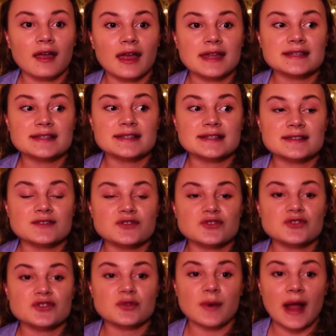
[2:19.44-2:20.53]
it's
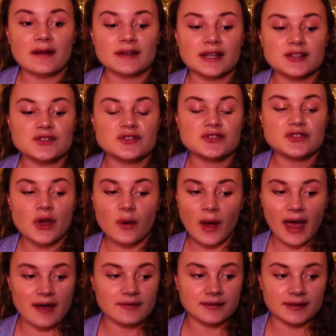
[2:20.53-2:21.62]
surrounded so
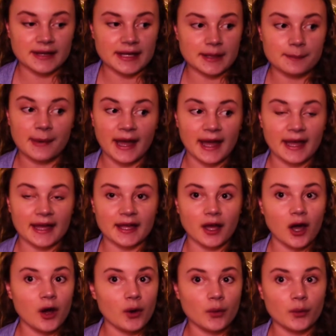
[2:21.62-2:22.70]
heavily by,
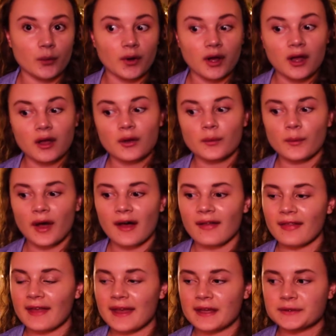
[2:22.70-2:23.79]
oh,
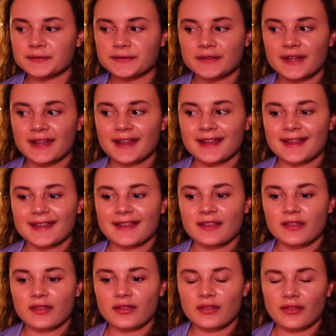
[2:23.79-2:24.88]
well, if
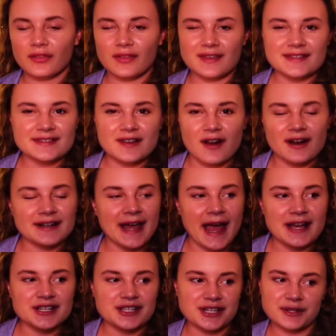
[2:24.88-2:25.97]
this
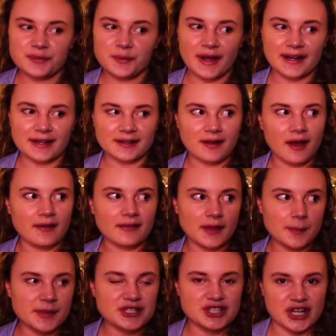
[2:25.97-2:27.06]
Kardashian went and got
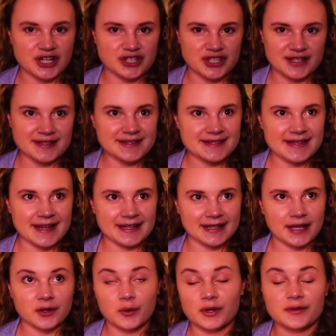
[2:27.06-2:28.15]
lip injections, then
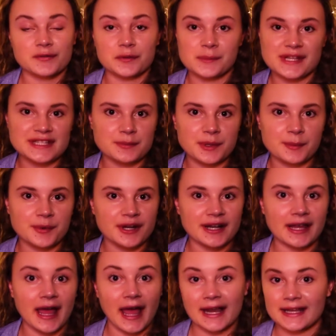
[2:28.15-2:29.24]
in order for me to be
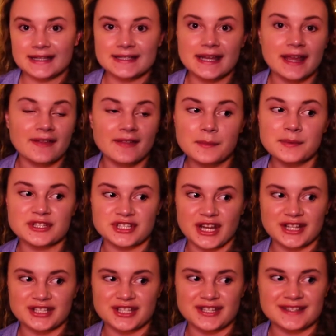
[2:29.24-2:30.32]
pretty, I need to get lip
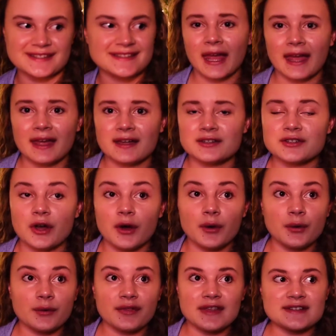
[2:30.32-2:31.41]
injections. And
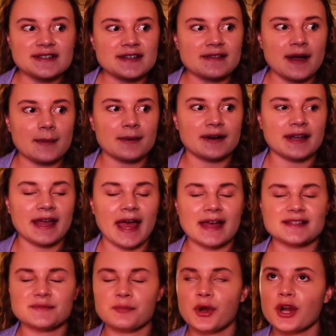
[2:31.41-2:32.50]
oh, this celebrity
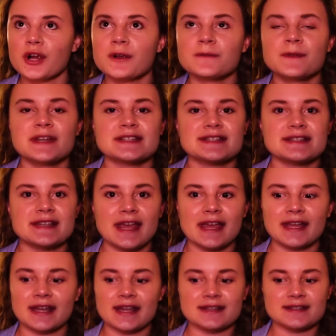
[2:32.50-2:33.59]
has perfect
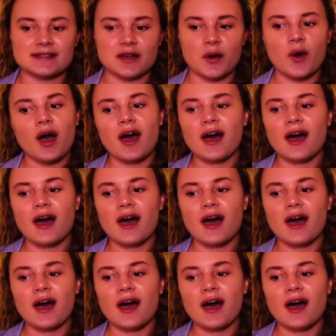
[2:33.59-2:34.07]
skin, and so